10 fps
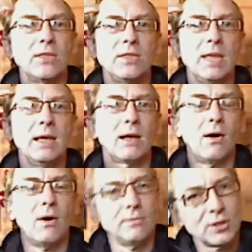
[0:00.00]
think
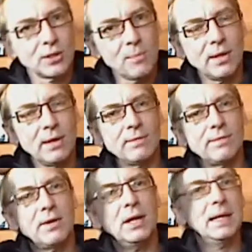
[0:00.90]
of something
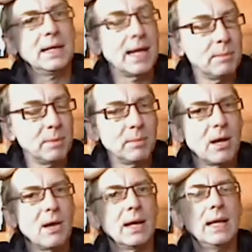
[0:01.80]
funny, keep them
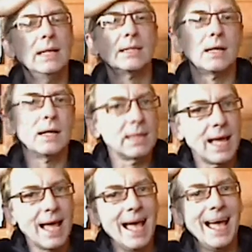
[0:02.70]
going inside
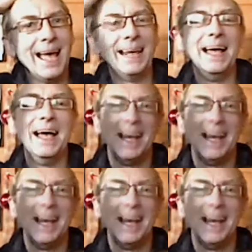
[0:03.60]
their head,